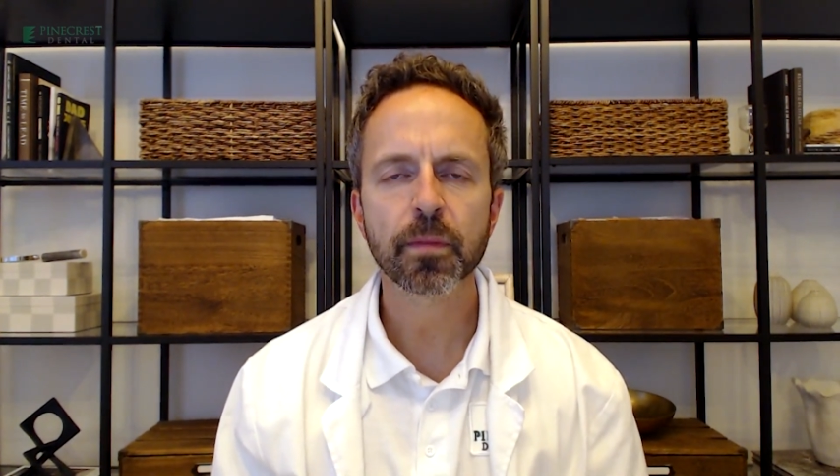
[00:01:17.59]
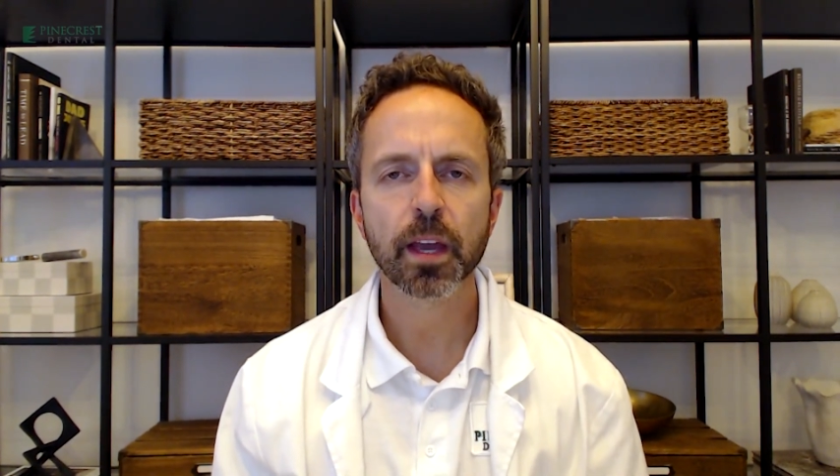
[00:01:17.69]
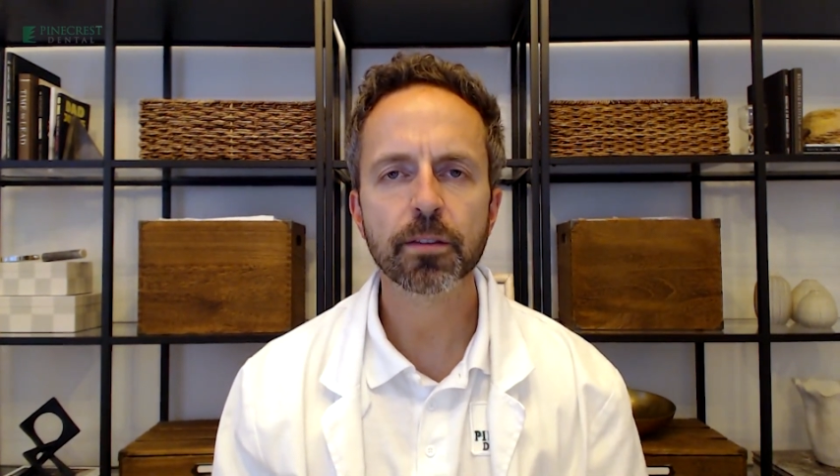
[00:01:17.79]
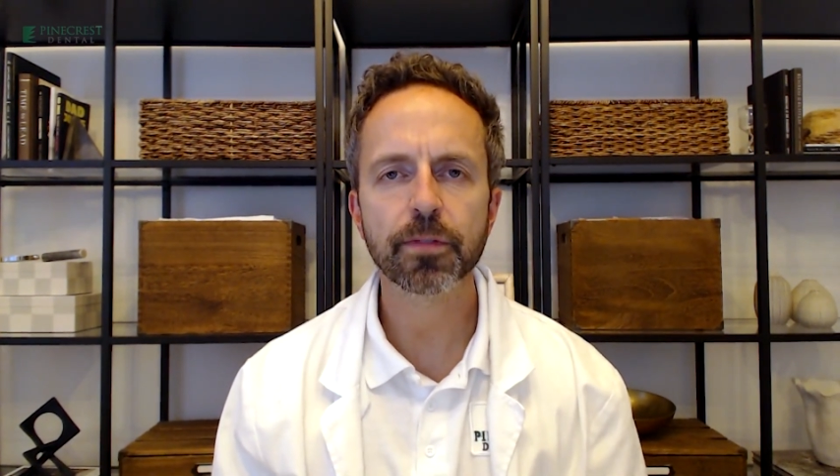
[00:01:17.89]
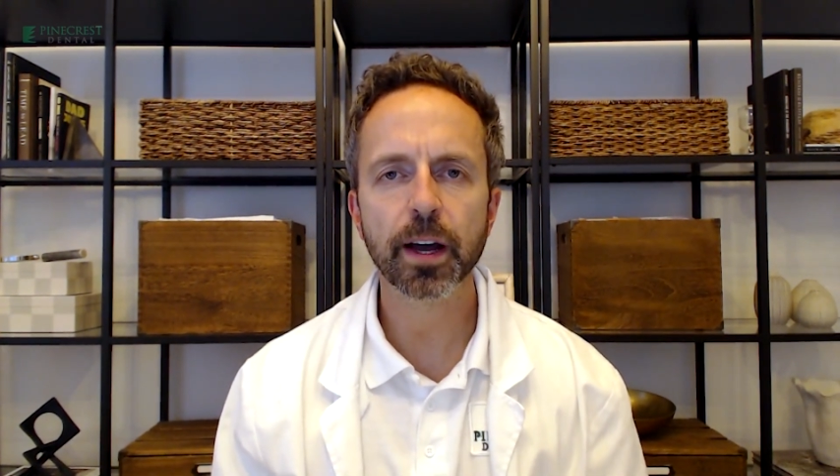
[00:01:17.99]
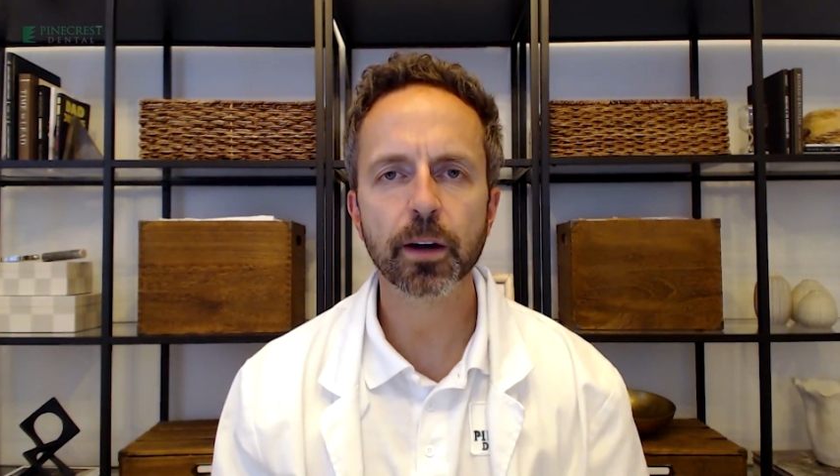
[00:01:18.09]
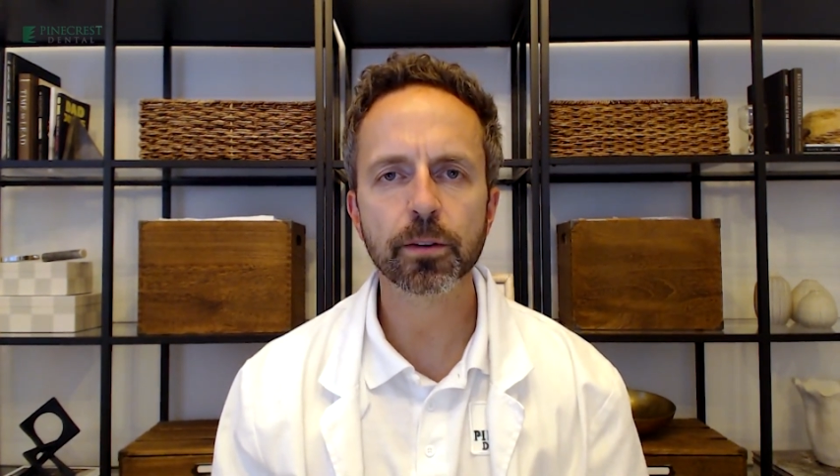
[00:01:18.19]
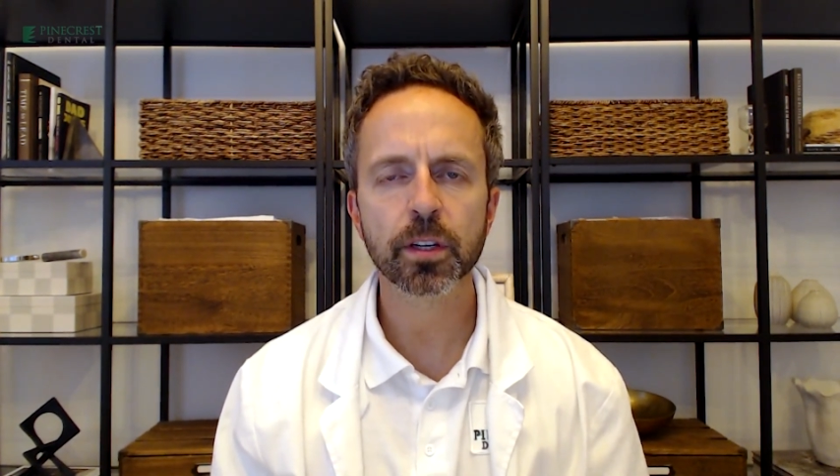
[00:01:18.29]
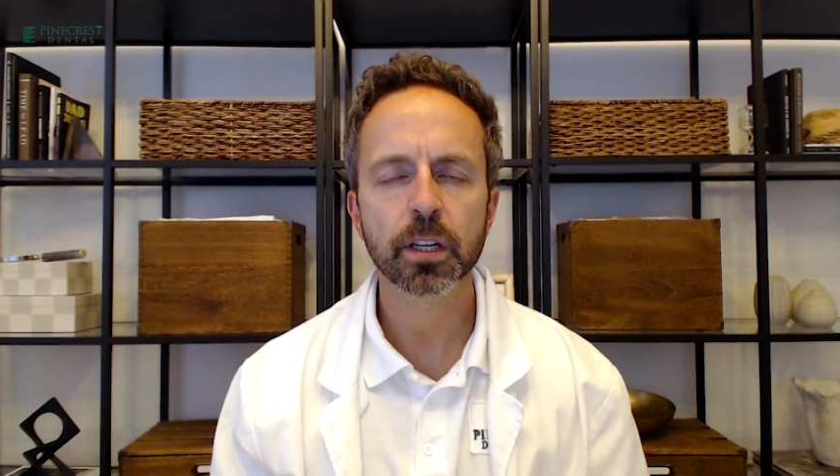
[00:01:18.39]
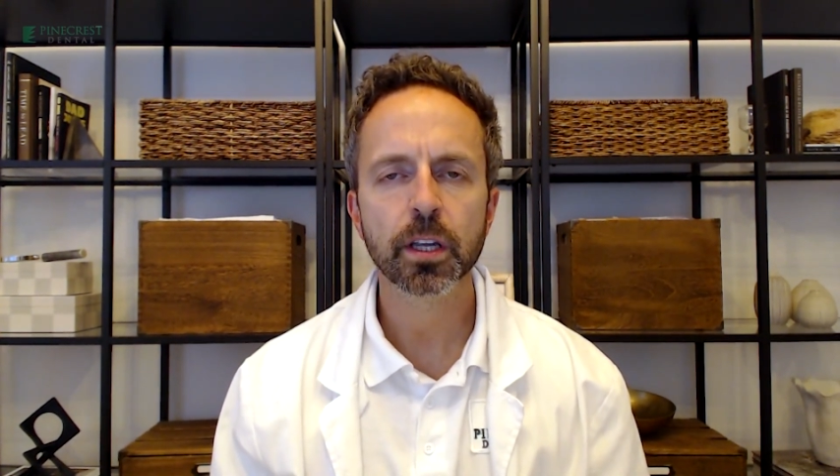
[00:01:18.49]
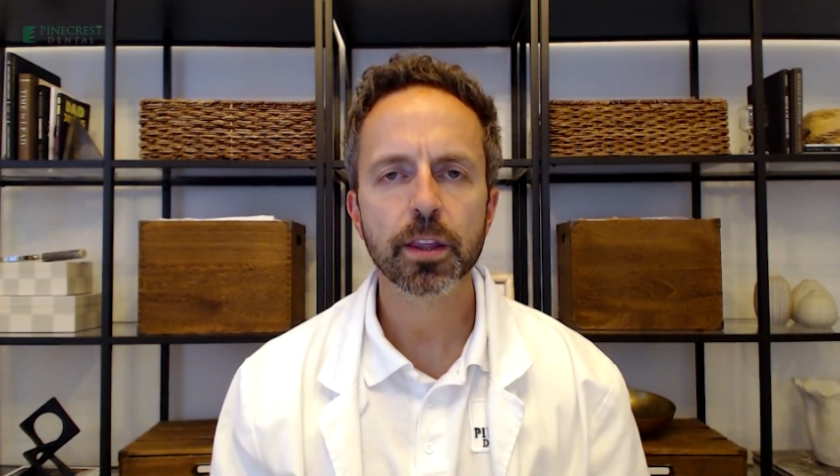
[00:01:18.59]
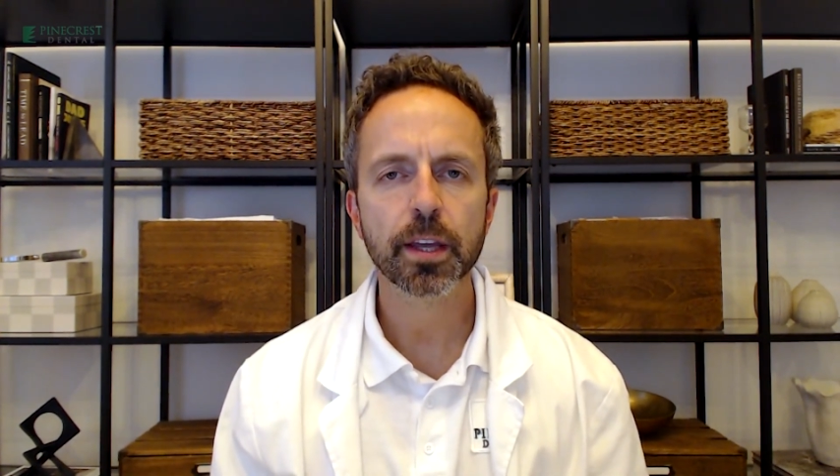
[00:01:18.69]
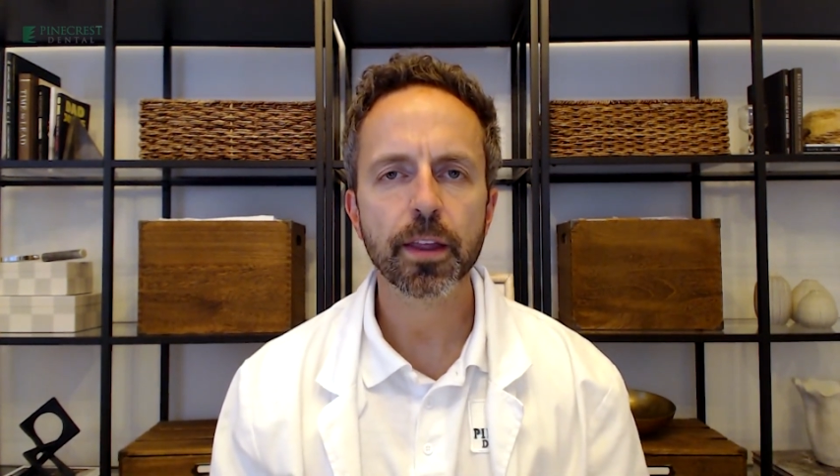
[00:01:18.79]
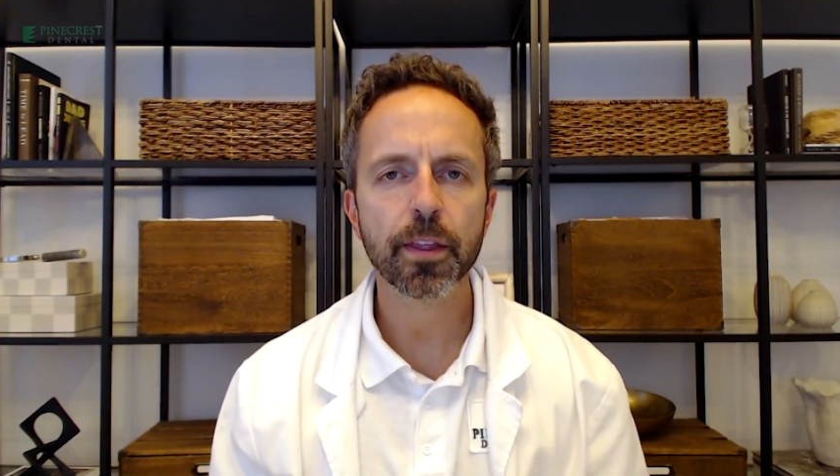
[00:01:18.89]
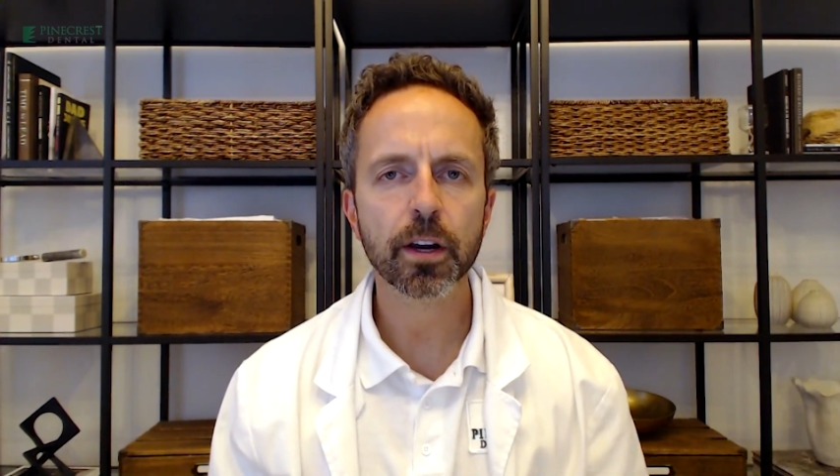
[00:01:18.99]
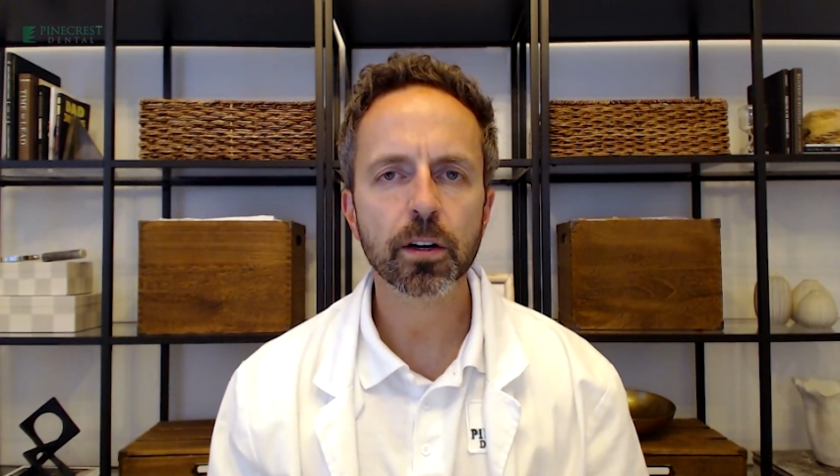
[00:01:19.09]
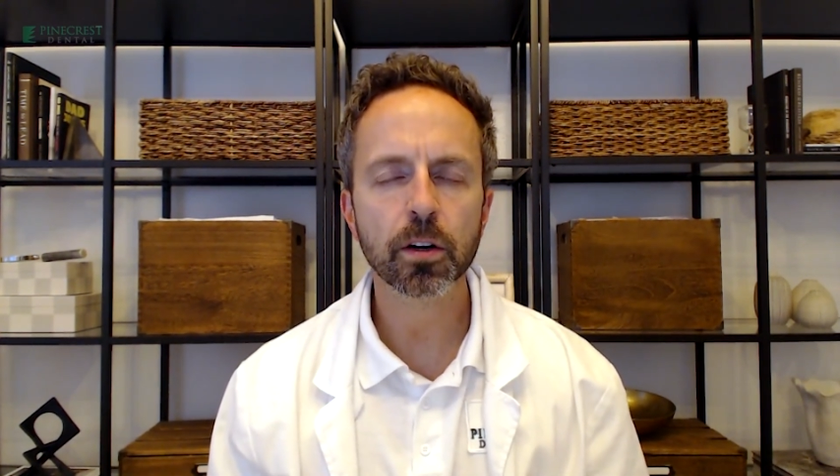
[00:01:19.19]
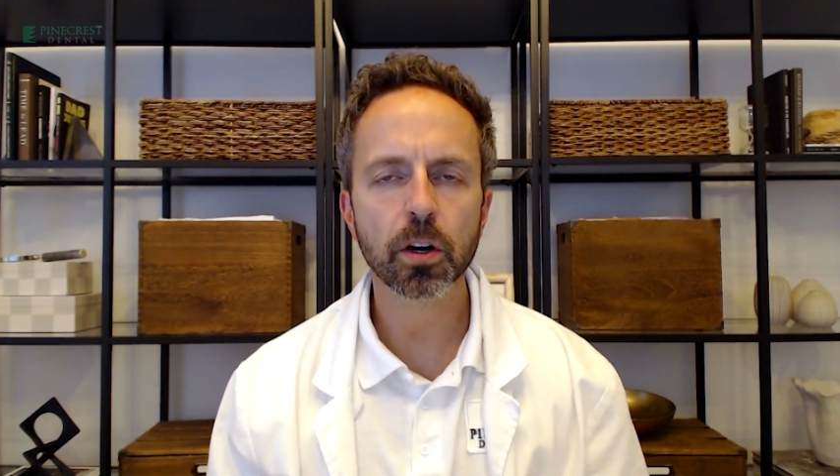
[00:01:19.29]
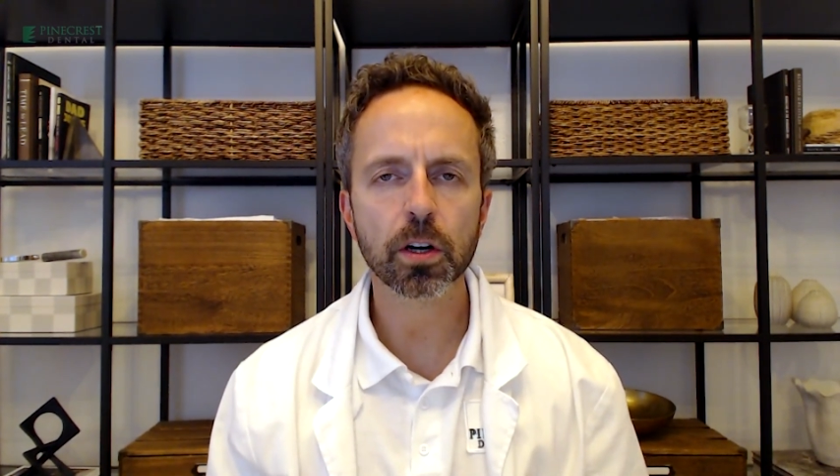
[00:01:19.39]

and found that there